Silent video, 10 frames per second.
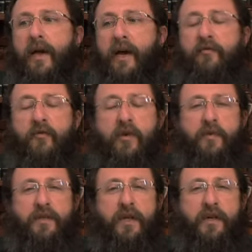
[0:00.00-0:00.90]
after we
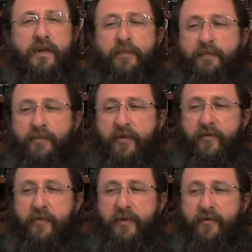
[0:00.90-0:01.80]
were taken
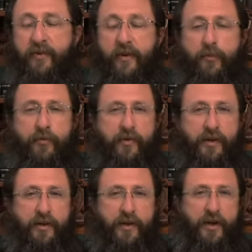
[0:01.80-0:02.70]
from this very
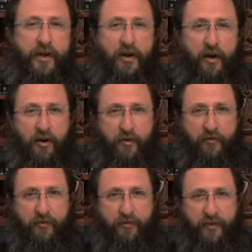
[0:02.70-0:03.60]
brink
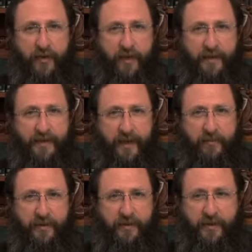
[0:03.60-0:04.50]
of
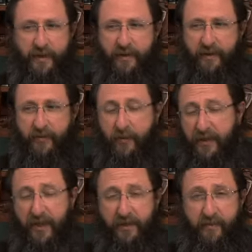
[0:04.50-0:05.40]
excitement and
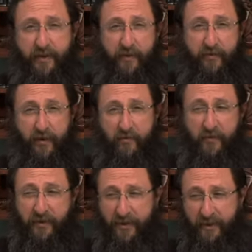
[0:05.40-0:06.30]
enthusiasm and
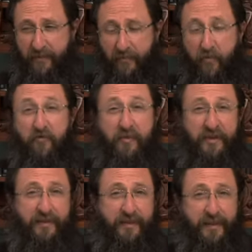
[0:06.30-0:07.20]
involvement and
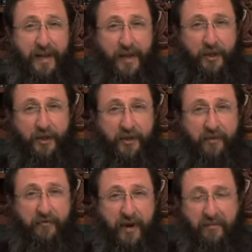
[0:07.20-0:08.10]
movement and action
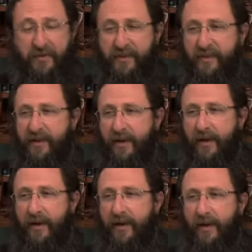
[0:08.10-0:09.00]
and vibrancy,
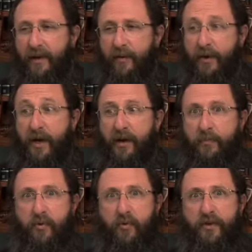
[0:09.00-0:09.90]
we're kind
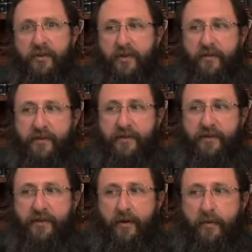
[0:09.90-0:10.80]
of poised on
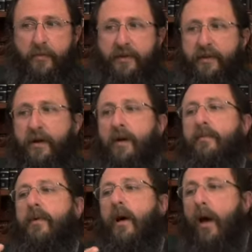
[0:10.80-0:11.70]
this abyss and
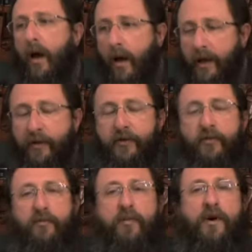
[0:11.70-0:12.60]
come
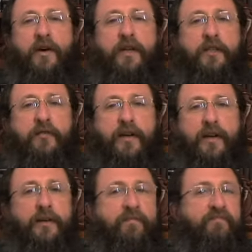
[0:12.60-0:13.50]
into Mar
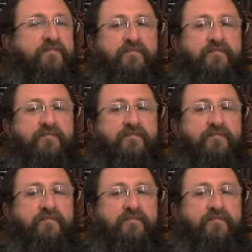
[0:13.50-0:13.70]
Cheshvan,